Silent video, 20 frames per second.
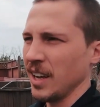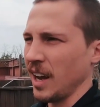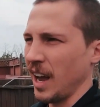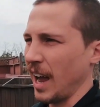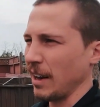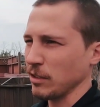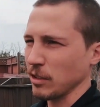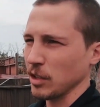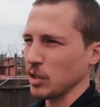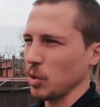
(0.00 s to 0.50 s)

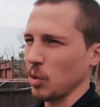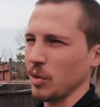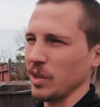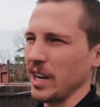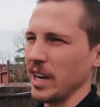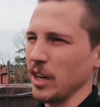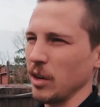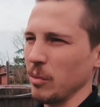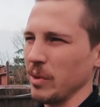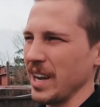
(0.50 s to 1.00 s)
after the
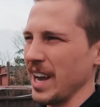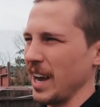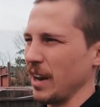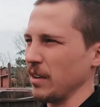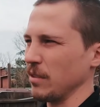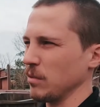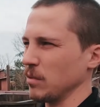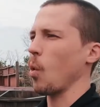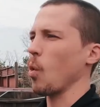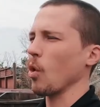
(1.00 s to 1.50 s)
tornado, we
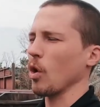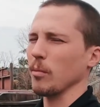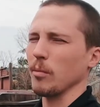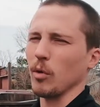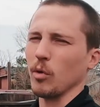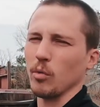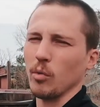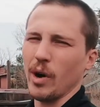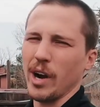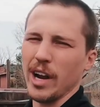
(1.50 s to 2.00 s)
had
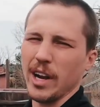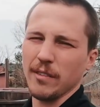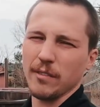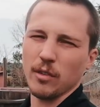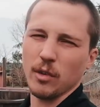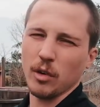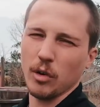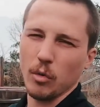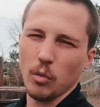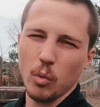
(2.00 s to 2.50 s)
horrible rain
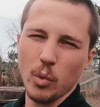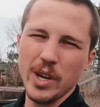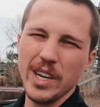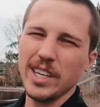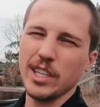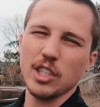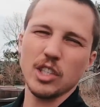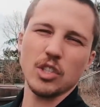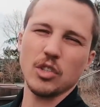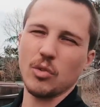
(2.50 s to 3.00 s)
for a
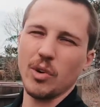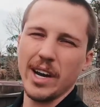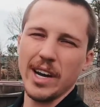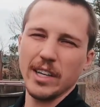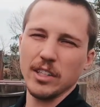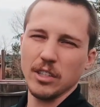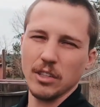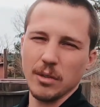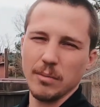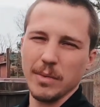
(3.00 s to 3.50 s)
week
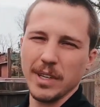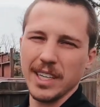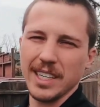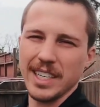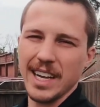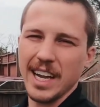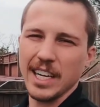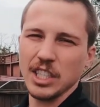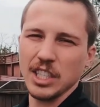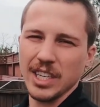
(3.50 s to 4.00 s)
straight. So the
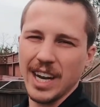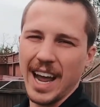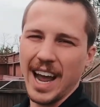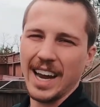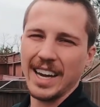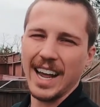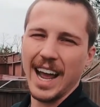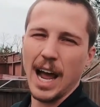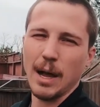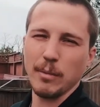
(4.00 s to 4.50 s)
mitigation
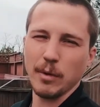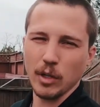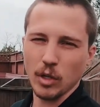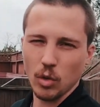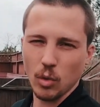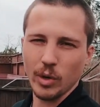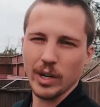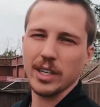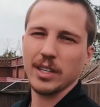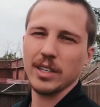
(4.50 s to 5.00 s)
had to happen
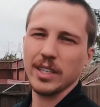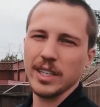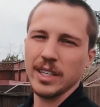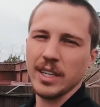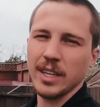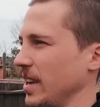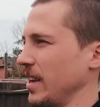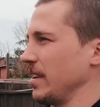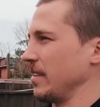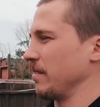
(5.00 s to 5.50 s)
quickly
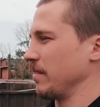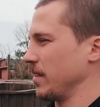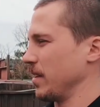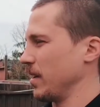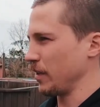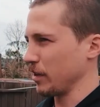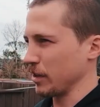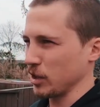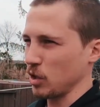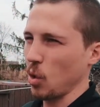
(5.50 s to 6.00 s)
and
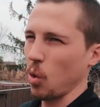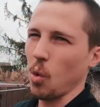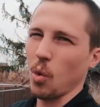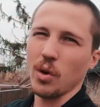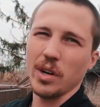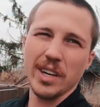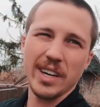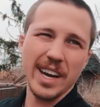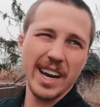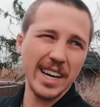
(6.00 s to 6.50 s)
very
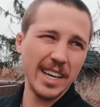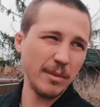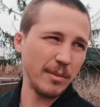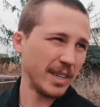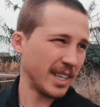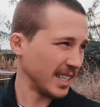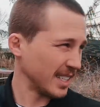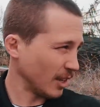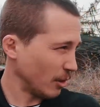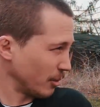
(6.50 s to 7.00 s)
coordinated, because